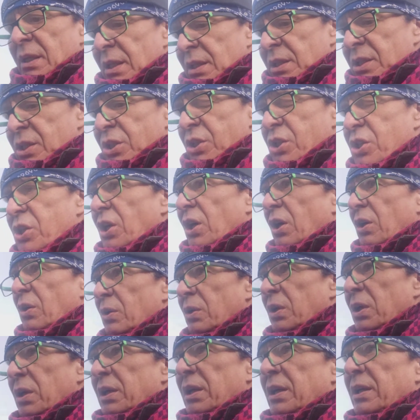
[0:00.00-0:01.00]

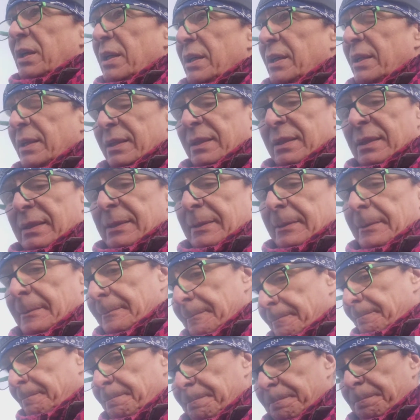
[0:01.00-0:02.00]
So,
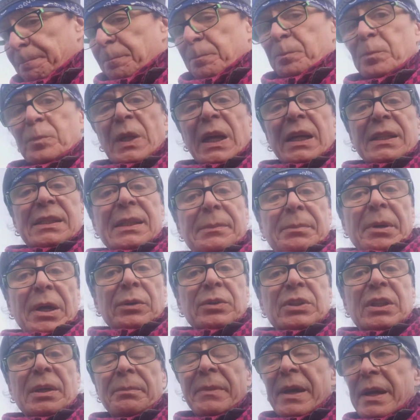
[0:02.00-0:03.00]
that's
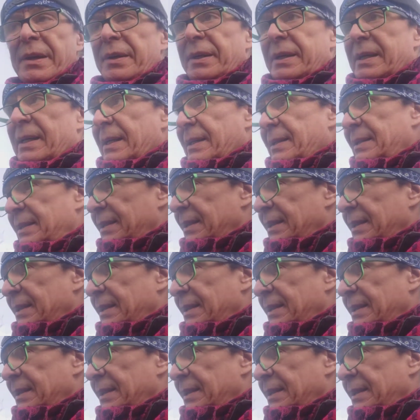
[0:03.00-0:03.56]
about America.